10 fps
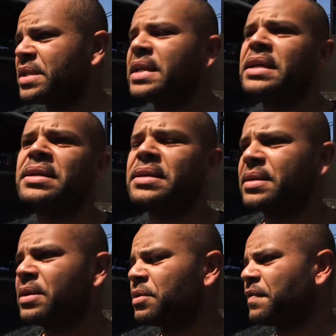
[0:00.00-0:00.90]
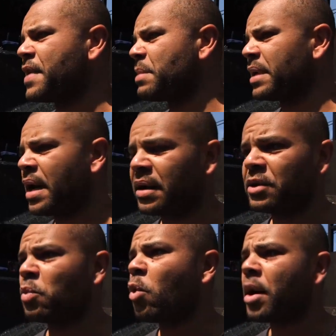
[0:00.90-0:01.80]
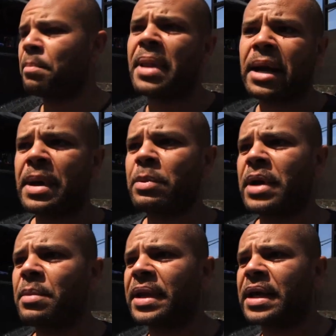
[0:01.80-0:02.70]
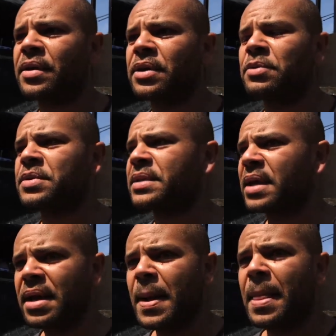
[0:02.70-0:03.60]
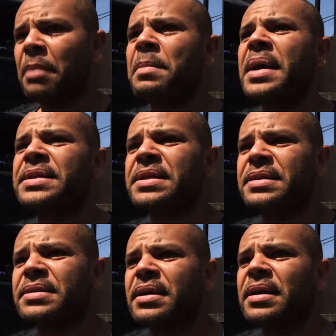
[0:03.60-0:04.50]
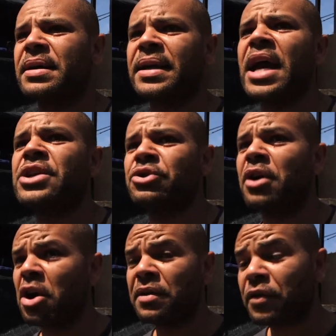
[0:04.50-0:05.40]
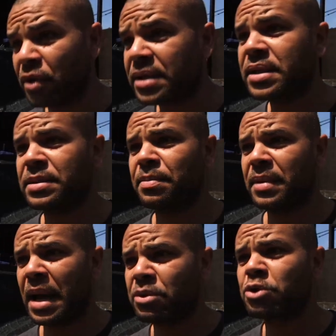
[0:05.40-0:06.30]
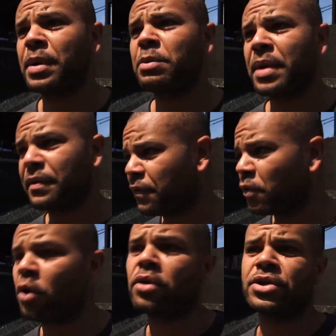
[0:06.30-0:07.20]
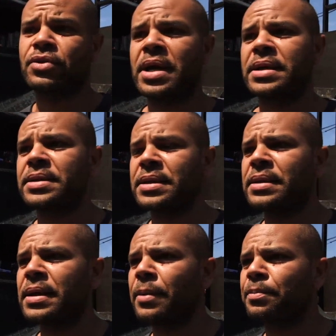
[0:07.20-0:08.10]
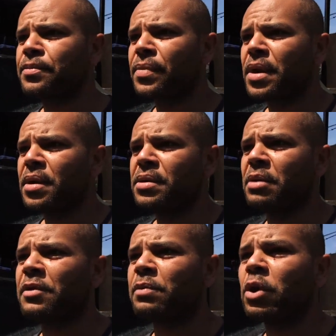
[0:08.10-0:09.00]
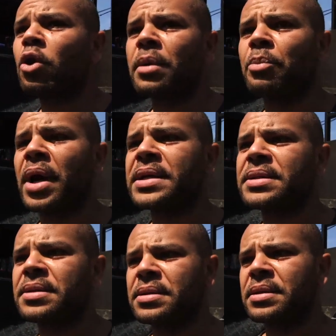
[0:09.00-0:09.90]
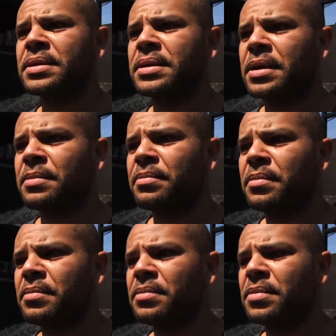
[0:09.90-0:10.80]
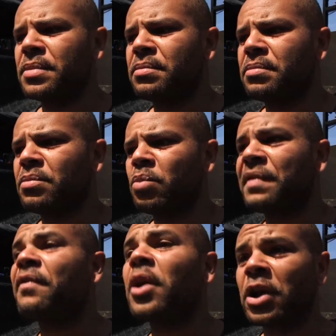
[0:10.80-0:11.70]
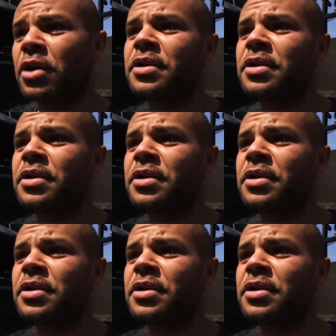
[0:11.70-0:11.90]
tears, there was family hugging, there were white and black people coming together. It was a momentous occasion, not only for us as Aboriginal people, but for all Australians. And we all embraced it, and we finally